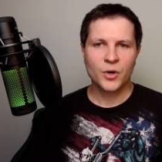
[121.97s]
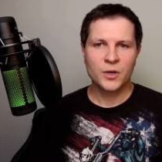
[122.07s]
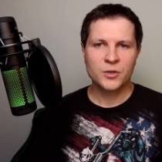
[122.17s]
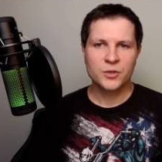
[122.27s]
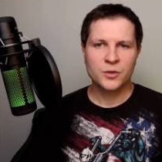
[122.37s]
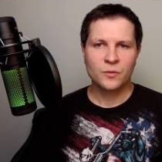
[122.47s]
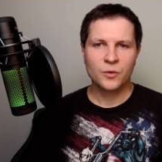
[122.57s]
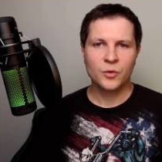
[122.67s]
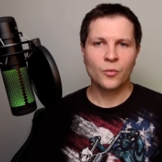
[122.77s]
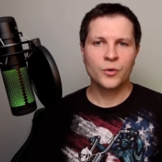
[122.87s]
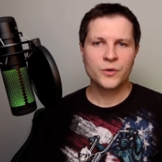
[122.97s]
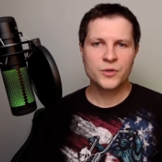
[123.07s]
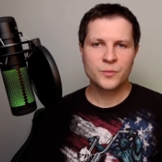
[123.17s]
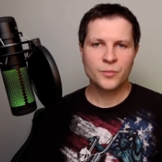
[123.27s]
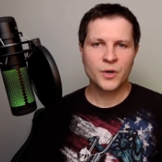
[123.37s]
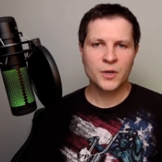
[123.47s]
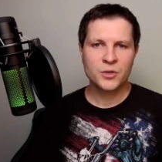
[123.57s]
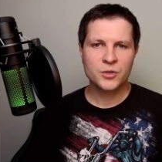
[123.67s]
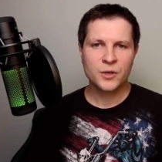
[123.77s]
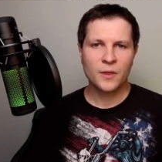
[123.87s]
branch with origin
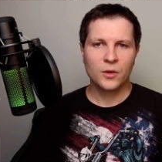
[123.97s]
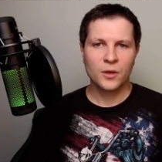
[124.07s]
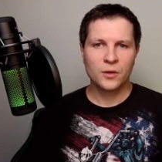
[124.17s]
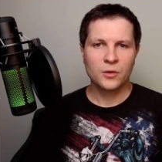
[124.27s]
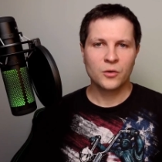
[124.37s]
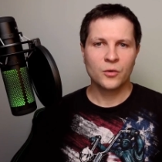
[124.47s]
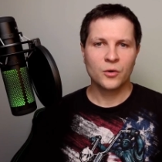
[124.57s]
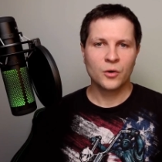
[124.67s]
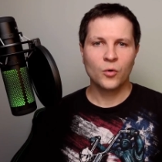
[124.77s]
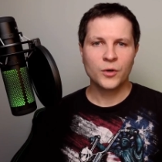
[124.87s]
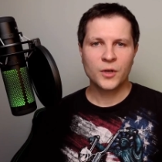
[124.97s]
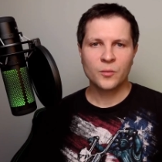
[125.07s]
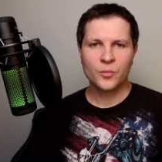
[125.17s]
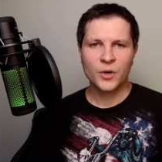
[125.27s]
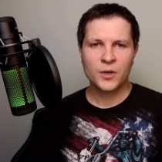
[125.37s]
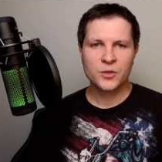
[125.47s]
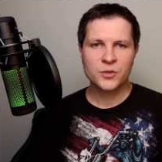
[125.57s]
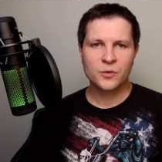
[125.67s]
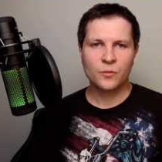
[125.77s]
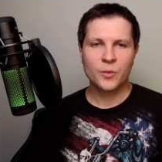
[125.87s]
branch, then your working
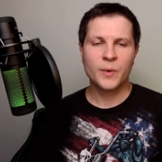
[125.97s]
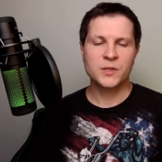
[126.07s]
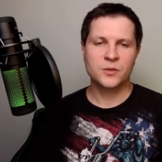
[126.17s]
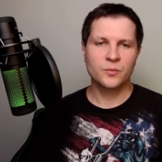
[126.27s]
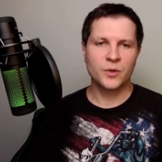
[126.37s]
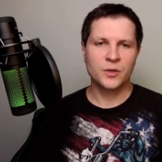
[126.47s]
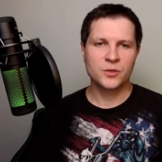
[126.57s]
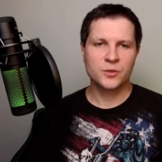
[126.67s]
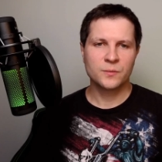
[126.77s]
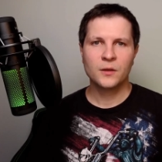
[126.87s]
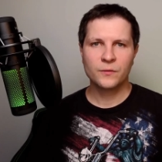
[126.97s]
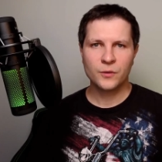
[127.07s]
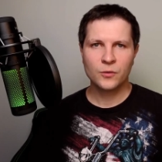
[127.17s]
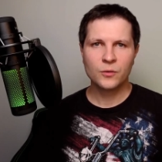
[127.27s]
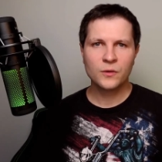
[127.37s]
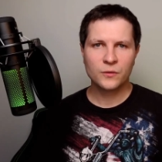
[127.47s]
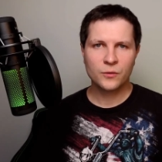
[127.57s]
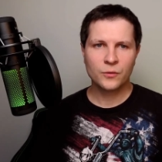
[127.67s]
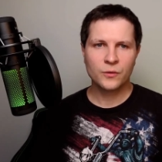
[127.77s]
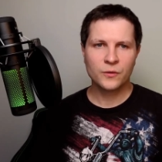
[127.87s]
branch with master branch. And if you do this
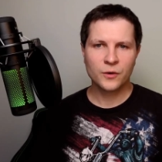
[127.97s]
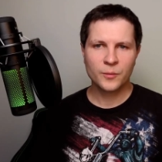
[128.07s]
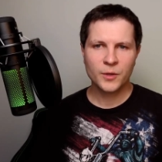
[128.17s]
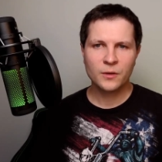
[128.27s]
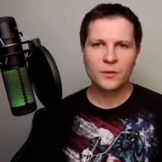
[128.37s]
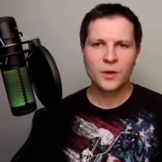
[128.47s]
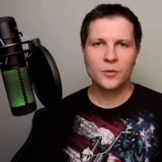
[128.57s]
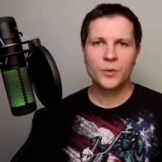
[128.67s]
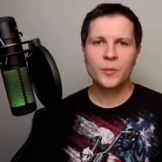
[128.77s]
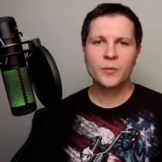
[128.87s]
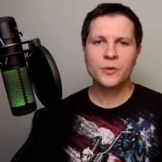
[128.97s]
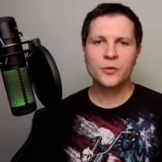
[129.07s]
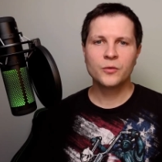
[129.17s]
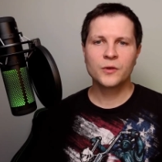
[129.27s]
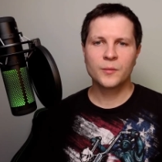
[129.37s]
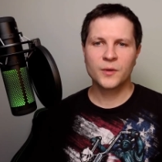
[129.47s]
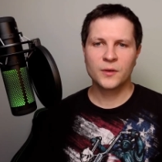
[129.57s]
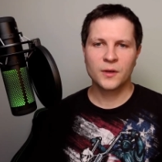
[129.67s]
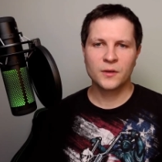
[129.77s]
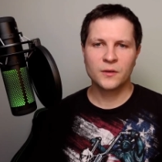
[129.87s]
through the terminal, you probably do
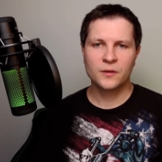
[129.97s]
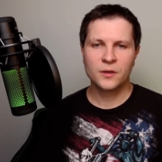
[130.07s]
something like this: